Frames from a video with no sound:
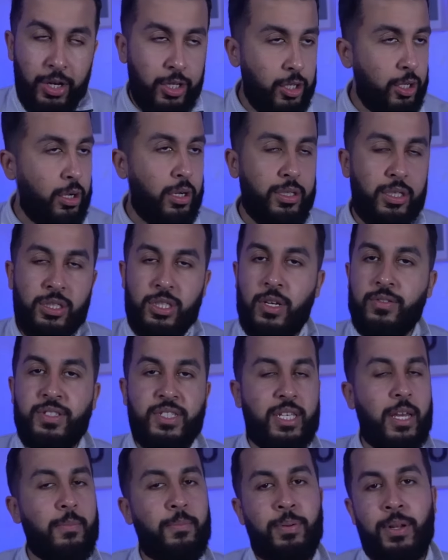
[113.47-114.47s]
Güler deserves
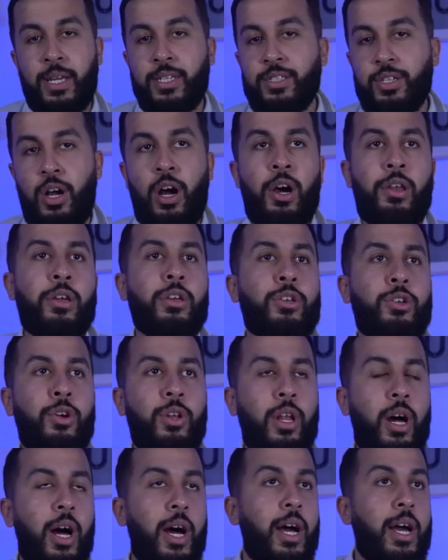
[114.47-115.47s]
10th place. Arda
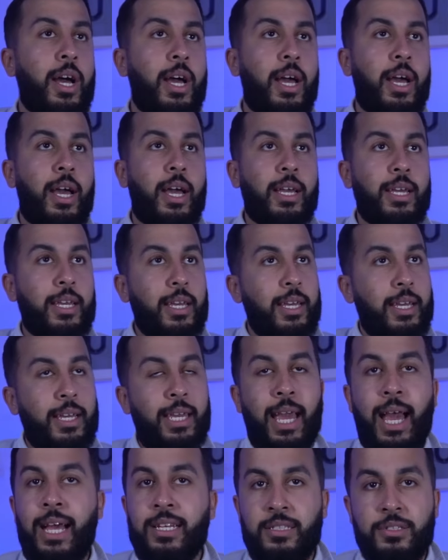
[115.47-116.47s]
Güler, he
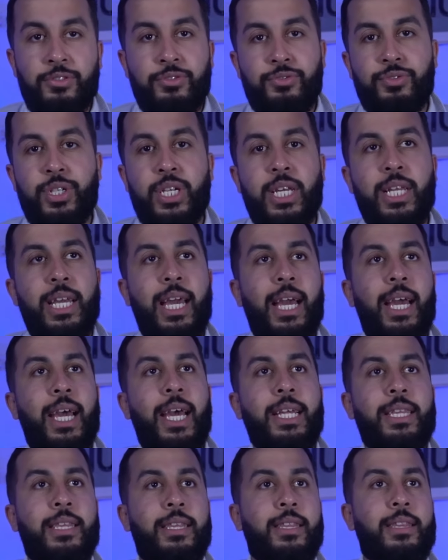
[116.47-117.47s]
hasn't really
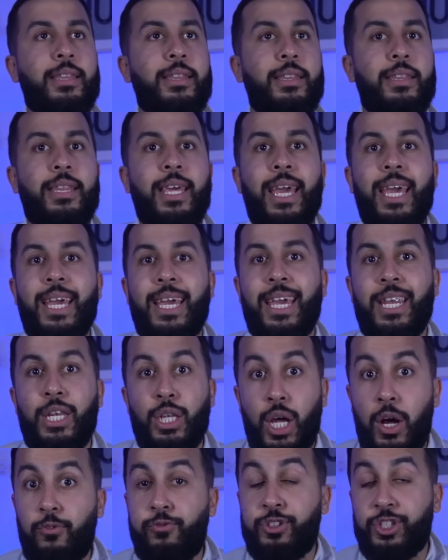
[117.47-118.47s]
had
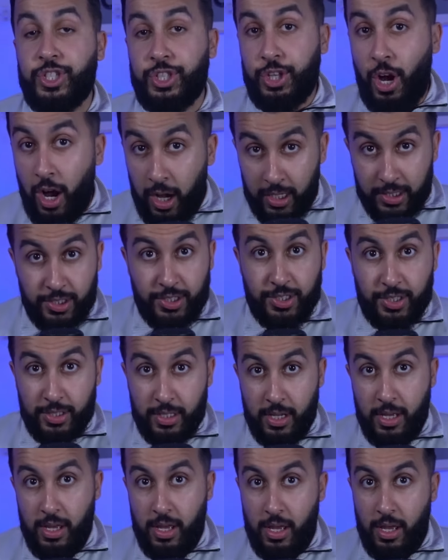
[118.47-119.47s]
enough starts.
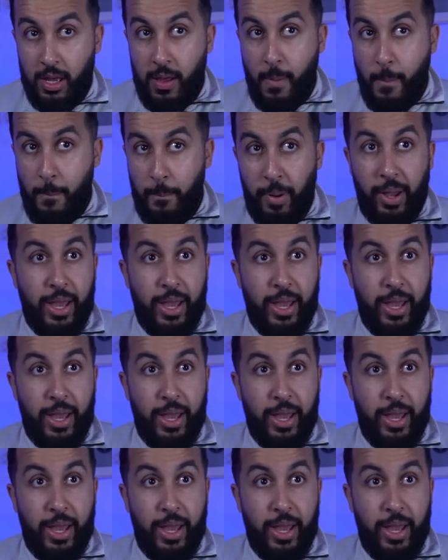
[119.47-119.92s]
But